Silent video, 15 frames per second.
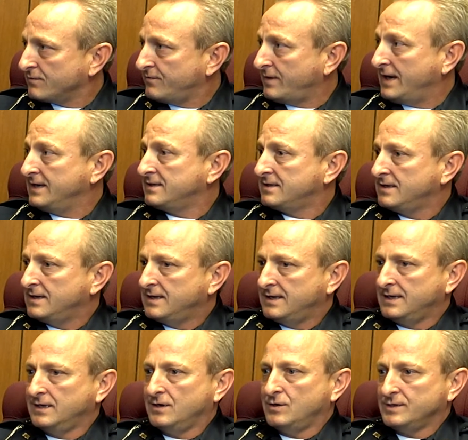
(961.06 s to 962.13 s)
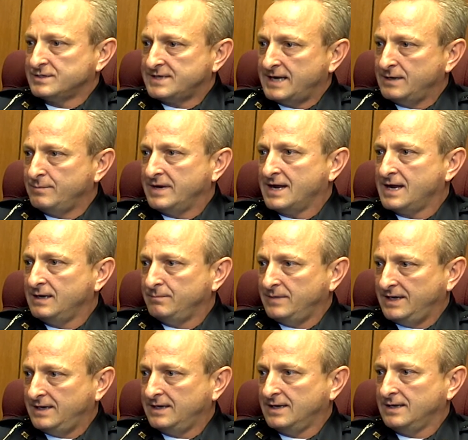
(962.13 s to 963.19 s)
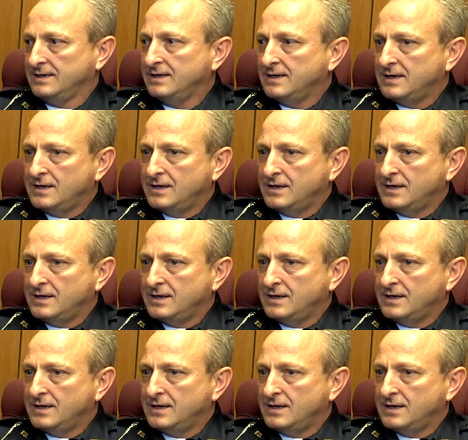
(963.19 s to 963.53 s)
faith, and standing behind me. And,